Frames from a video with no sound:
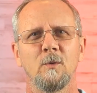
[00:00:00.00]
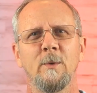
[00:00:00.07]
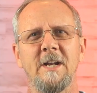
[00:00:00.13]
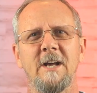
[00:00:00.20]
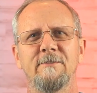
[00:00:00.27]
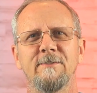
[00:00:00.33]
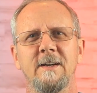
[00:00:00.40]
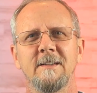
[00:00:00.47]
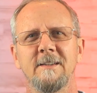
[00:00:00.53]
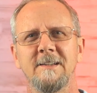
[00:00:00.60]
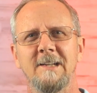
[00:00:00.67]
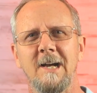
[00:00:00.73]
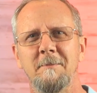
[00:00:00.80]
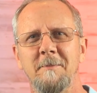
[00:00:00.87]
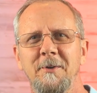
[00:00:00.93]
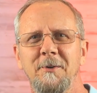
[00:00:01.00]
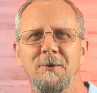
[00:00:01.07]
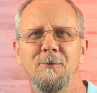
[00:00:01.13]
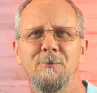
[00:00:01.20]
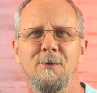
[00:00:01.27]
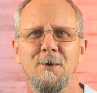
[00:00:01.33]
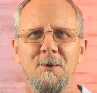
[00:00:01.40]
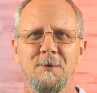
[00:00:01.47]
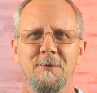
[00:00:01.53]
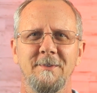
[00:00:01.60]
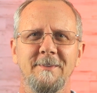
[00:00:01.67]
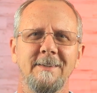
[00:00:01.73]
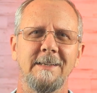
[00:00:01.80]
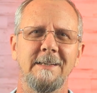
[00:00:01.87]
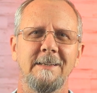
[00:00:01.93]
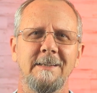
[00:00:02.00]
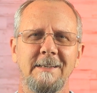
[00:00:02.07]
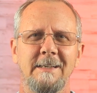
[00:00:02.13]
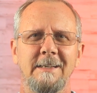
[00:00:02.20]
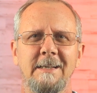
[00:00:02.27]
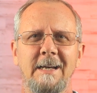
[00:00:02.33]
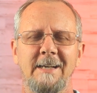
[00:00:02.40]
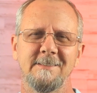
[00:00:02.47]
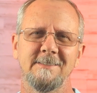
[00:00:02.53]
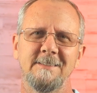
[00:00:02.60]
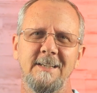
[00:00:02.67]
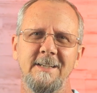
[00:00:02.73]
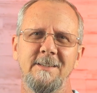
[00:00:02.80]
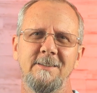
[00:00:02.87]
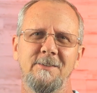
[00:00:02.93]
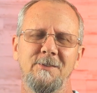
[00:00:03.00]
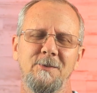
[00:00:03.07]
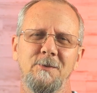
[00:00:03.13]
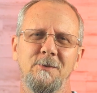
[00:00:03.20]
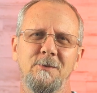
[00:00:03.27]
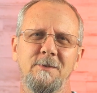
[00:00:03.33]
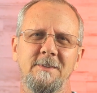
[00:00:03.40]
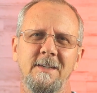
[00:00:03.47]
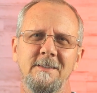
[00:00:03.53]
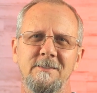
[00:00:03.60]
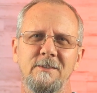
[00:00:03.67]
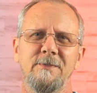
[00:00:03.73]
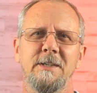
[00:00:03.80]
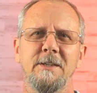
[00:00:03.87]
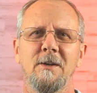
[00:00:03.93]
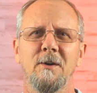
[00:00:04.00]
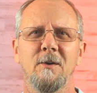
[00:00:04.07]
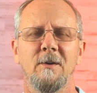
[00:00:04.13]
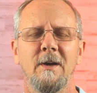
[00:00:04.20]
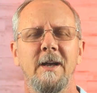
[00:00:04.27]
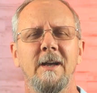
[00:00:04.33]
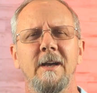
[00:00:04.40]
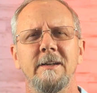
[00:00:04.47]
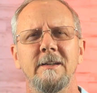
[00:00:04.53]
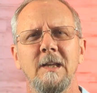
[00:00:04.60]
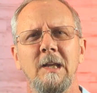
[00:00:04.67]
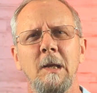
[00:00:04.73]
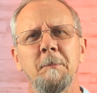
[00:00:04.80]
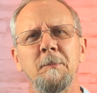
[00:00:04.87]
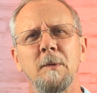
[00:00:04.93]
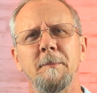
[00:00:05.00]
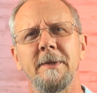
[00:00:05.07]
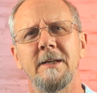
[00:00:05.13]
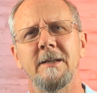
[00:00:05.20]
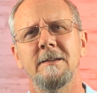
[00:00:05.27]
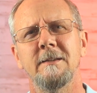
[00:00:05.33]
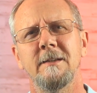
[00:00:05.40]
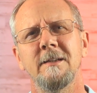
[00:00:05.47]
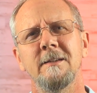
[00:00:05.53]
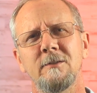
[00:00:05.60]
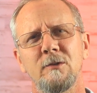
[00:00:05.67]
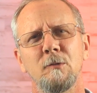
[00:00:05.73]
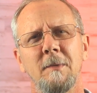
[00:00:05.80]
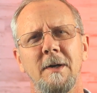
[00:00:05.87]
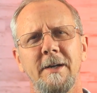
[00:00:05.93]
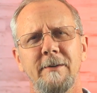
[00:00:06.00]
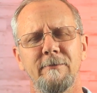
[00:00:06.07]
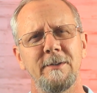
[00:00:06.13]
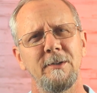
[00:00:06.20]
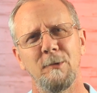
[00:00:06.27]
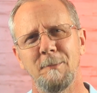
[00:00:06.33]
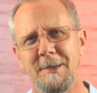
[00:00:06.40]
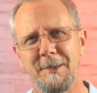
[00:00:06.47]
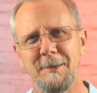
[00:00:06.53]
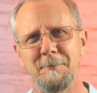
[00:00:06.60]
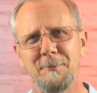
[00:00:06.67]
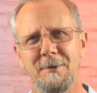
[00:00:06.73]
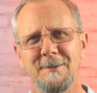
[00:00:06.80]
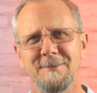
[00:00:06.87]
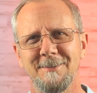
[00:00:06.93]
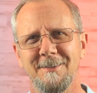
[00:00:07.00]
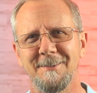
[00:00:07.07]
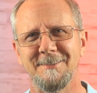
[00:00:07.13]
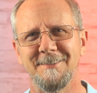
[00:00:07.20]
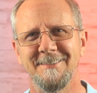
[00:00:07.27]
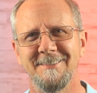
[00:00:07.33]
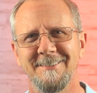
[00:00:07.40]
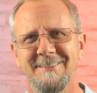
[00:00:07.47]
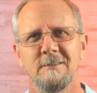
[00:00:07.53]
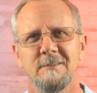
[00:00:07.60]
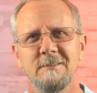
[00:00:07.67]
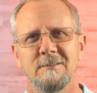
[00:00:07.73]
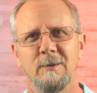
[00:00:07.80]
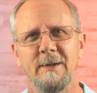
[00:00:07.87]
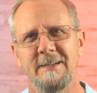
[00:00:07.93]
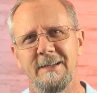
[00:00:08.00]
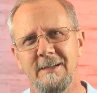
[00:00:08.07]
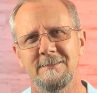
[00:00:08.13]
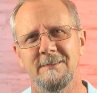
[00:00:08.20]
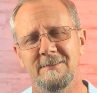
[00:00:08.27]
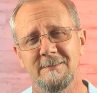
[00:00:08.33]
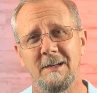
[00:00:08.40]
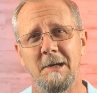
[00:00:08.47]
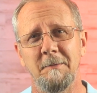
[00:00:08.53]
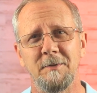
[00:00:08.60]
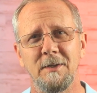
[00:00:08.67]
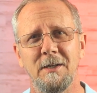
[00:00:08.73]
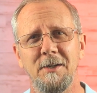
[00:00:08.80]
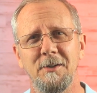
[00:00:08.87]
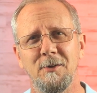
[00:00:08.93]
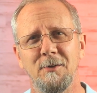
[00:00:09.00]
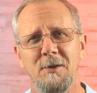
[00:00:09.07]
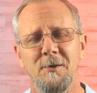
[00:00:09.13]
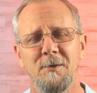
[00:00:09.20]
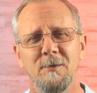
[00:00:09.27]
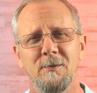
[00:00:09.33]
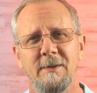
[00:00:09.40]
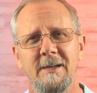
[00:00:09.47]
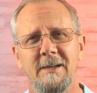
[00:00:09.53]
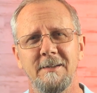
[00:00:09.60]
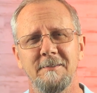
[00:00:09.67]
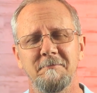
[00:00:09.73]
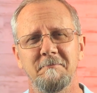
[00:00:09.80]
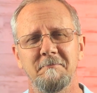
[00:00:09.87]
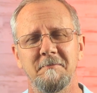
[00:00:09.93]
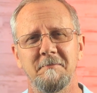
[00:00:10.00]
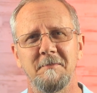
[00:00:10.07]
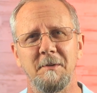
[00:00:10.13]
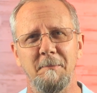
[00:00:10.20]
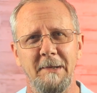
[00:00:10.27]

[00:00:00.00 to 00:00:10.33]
when I finally got my new phone, I decided to test the video and implement it into my video making process. So I guess it's time to let you know that the